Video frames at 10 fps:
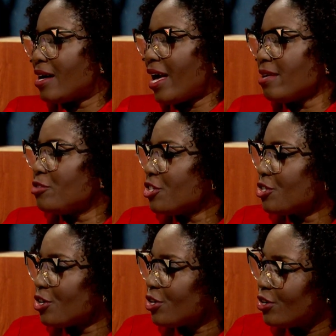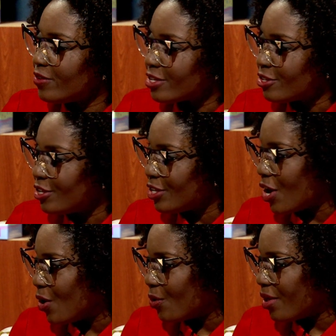I am just so curious to
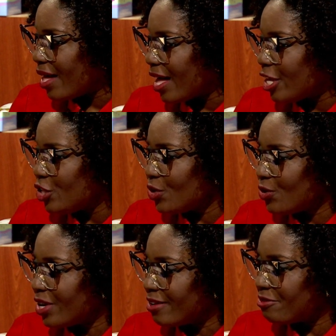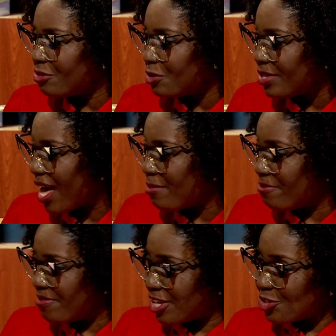know, are you a full-time
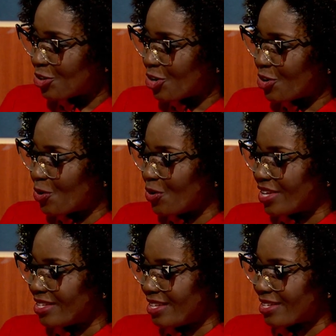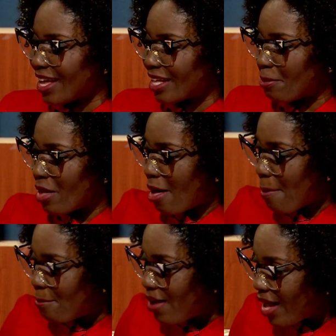inventor, or is this like a
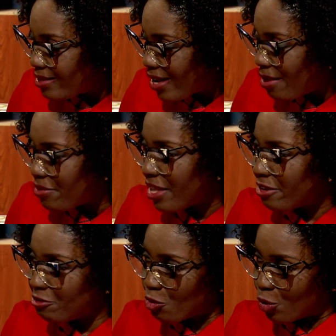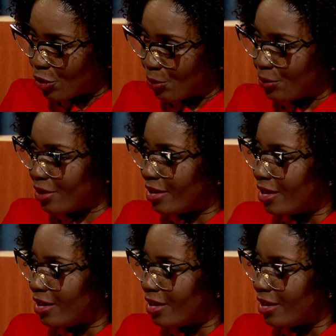part-time thing for you?